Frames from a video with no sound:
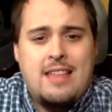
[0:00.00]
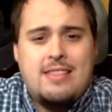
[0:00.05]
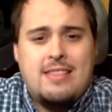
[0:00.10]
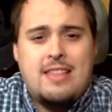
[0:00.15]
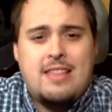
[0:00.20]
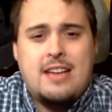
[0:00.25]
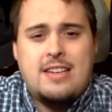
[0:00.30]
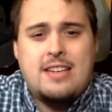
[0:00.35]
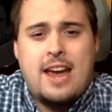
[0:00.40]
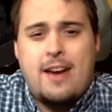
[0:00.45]

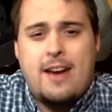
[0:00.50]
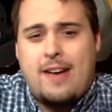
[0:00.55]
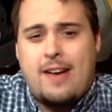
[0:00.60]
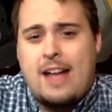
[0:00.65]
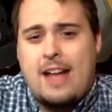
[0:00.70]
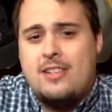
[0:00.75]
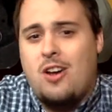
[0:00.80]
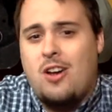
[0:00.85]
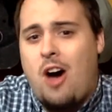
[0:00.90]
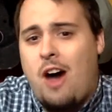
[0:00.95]
the Tiger
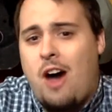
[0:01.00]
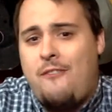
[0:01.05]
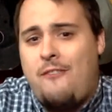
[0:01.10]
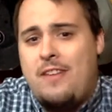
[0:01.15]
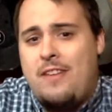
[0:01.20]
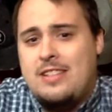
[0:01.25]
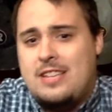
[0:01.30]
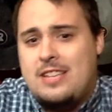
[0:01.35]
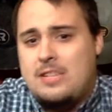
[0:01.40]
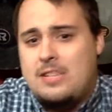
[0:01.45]
Cats
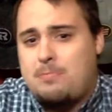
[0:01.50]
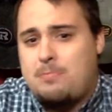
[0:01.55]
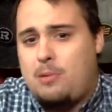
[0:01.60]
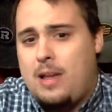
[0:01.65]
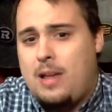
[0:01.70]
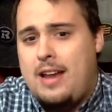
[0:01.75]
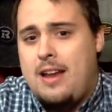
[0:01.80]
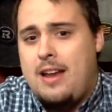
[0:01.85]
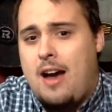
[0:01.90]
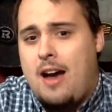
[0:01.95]
offense has played